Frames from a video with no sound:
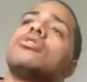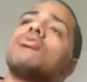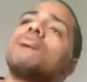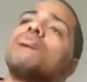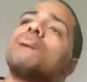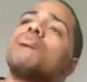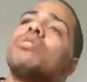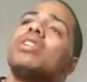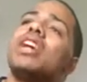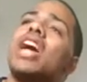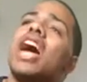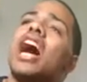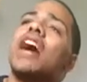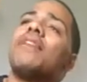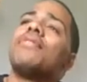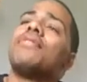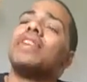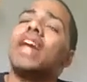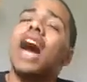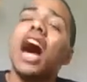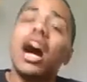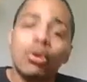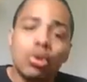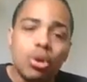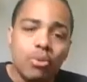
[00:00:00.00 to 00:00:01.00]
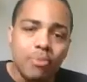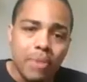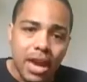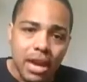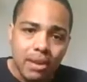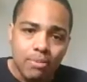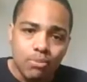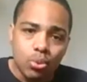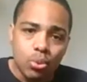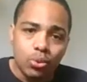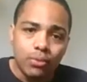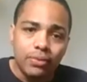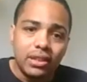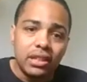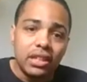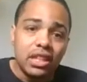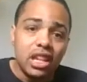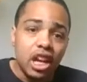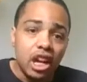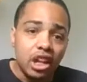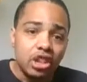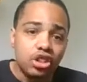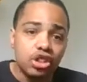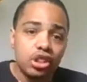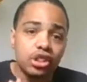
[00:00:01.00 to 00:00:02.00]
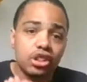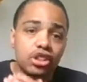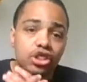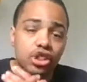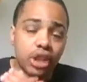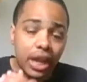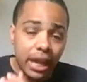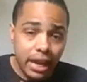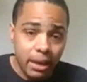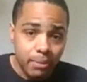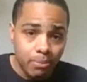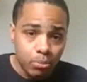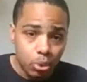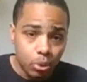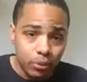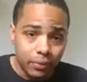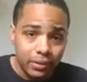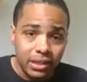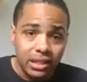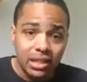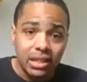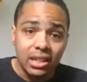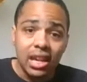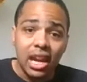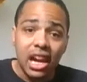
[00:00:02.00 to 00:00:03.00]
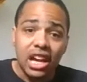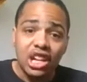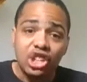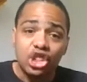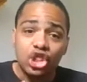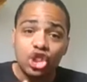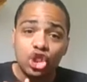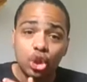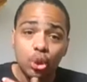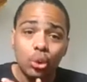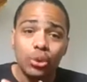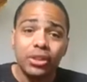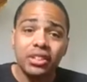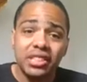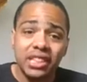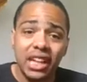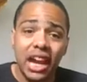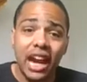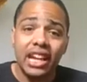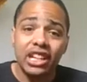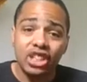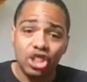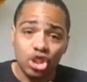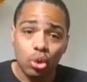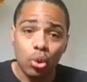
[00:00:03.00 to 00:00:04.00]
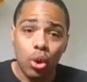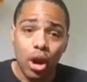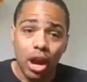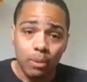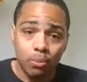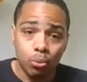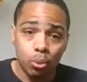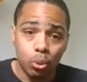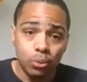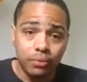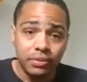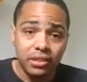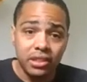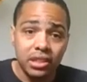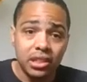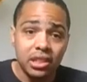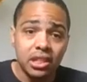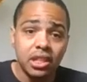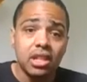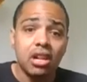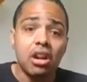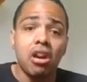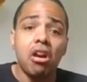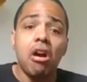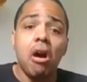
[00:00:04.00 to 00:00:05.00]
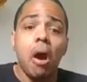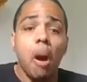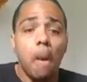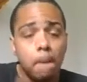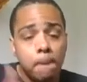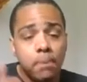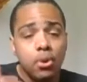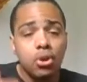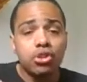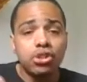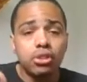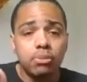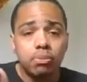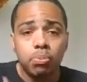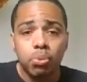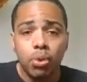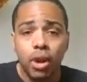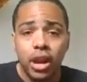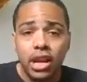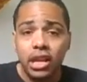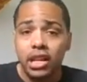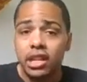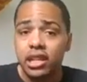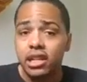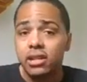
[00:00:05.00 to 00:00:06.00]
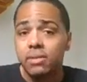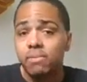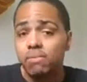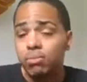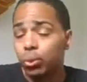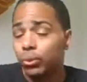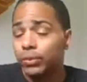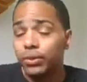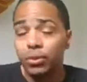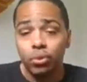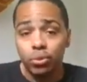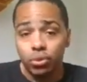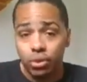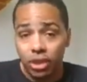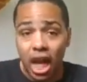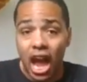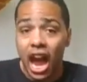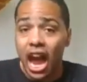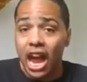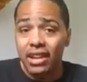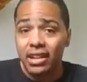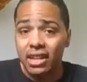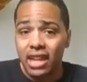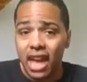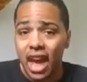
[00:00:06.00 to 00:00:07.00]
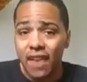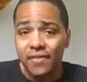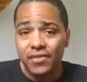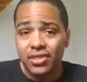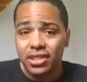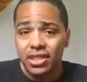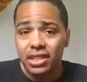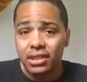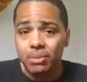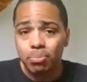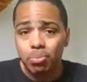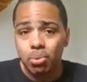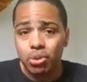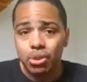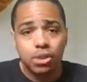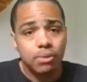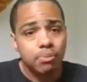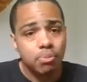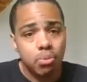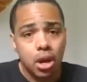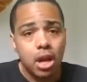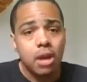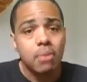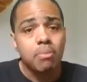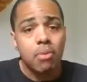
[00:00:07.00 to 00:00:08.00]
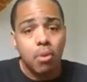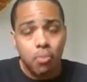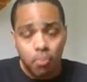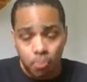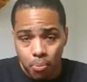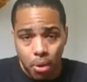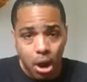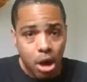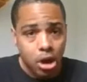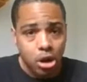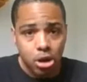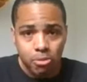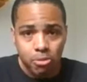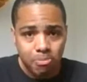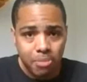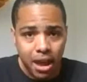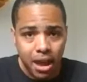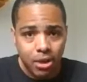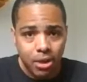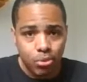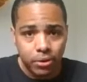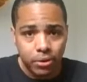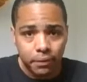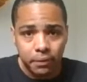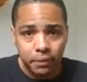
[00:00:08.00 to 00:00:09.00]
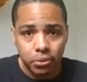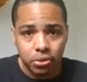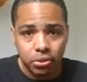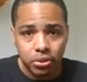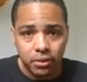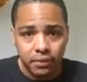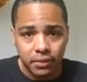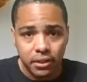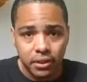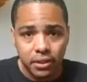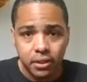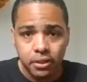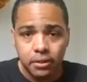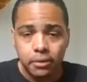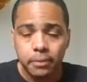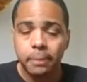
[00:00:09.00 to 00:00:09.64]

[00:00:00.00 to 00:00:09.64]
We have an Aquaman movie, a Shazam movie, a Suicide Squad movie, a Birds of Prey movie. I haven't seen Birds of Prey, but I heard bad reviews of it.